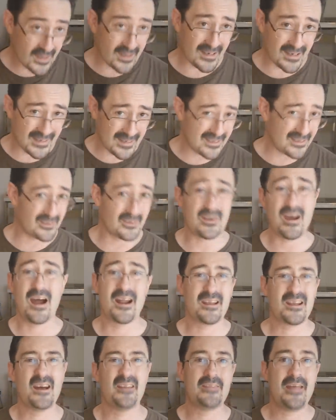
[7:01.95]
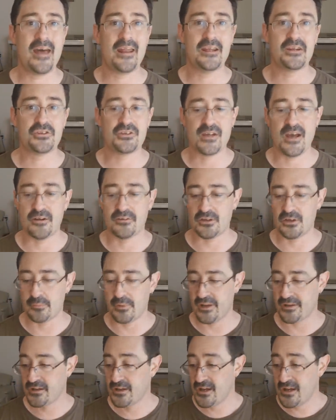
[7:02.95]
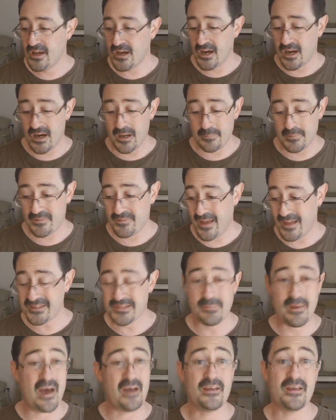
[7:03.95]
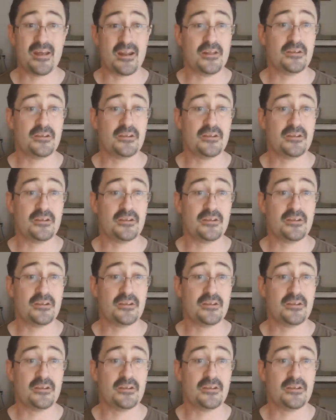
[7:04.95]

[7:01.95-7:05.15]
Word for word: Uh, it'll kind of cut that itch down a little bit. Um, that's about it.